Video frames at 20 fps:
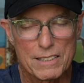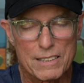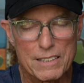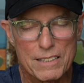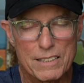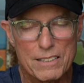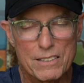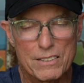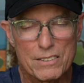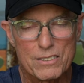
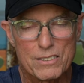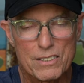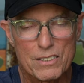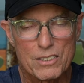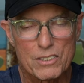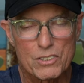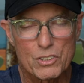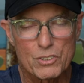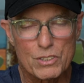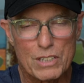is
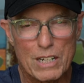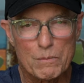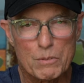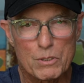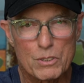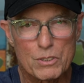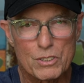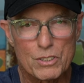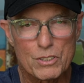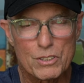the
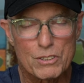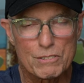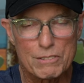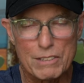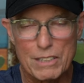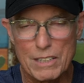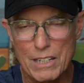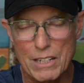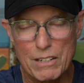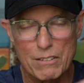stripers are
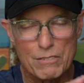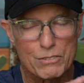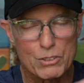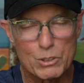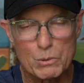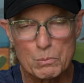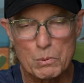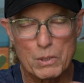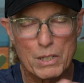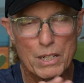kind of
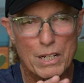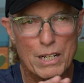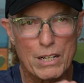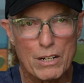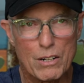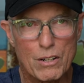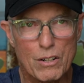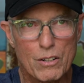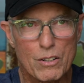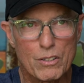spread out
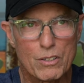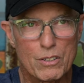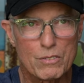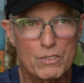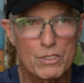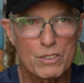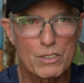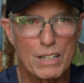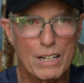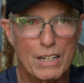all
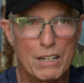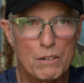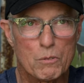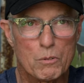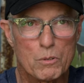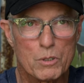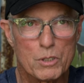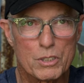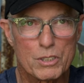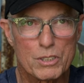over, and I
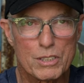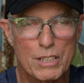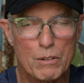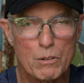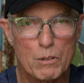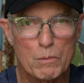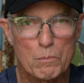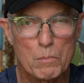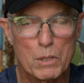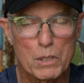wish they
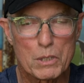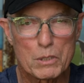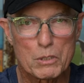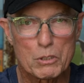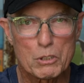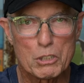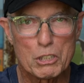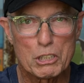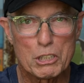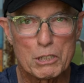would
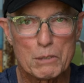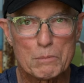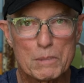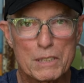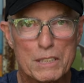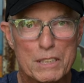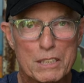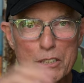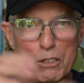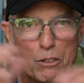bundle up
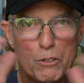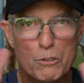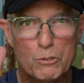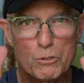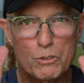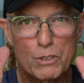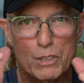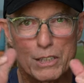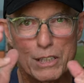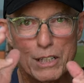and get
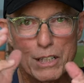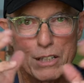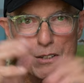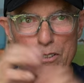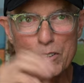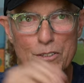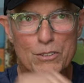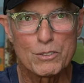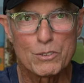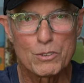close
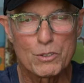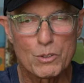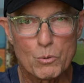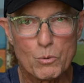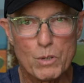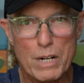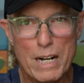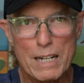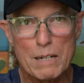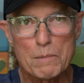together and do the
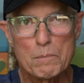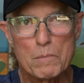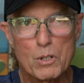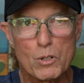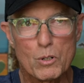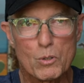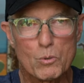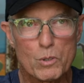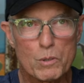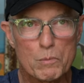
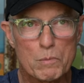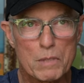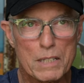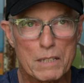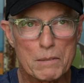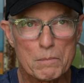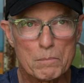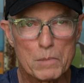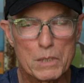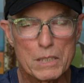whack-a-mole with
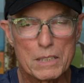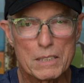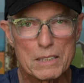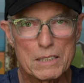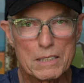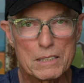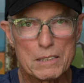me. But,